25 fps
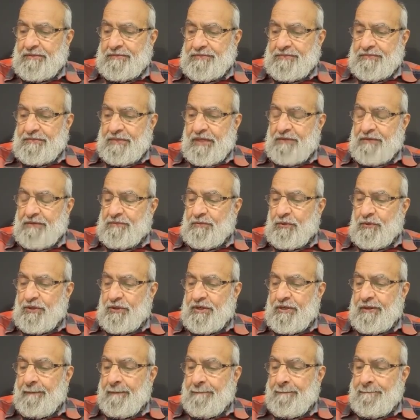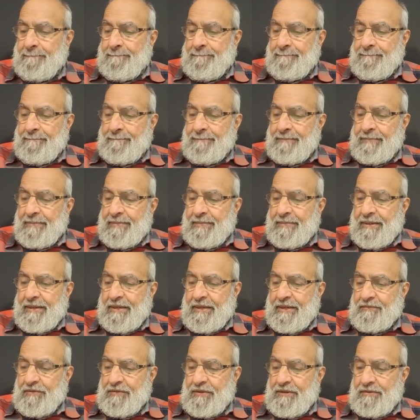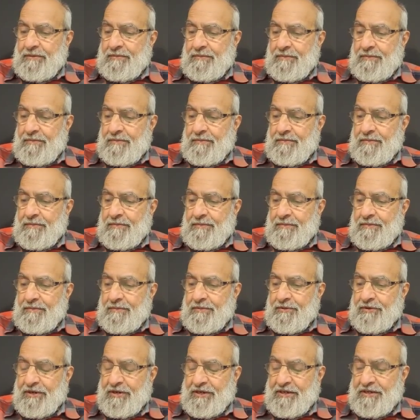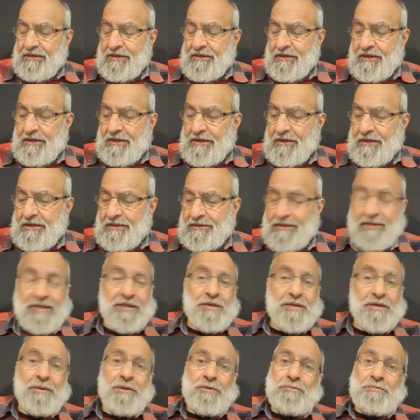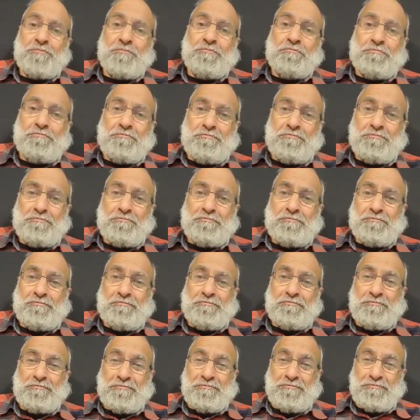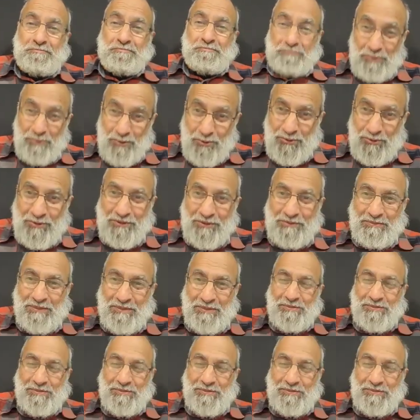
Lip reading: that I've noted and will read it again and think about more